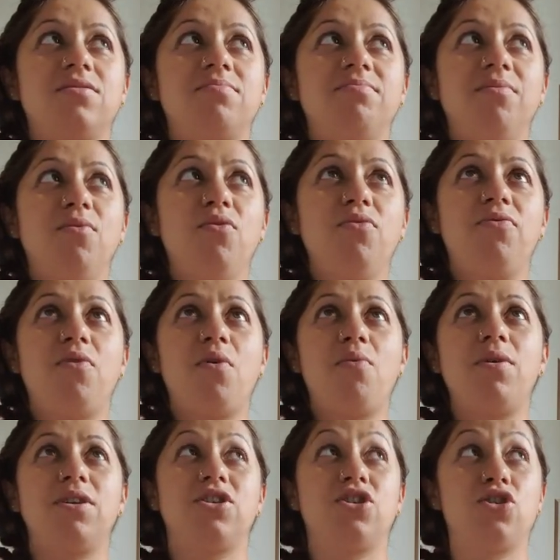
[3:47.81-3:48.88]
move
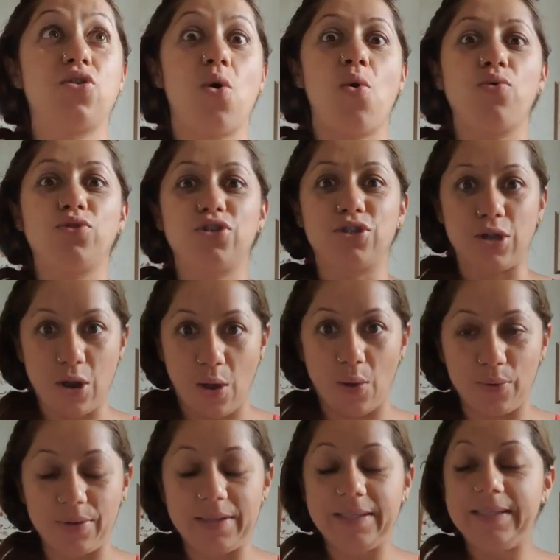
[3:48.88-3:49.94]
forward so
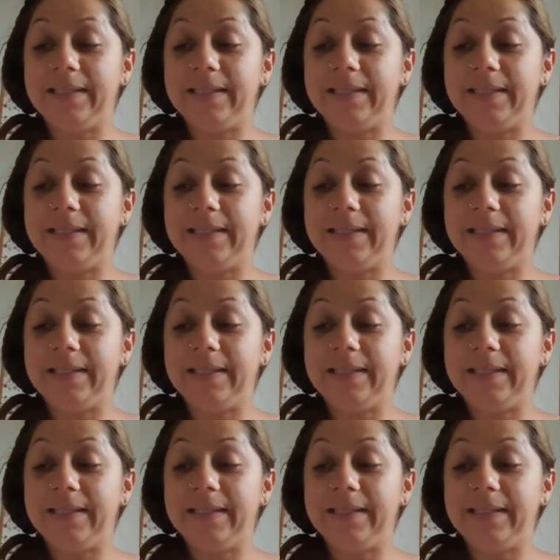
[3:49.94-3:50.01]
slow,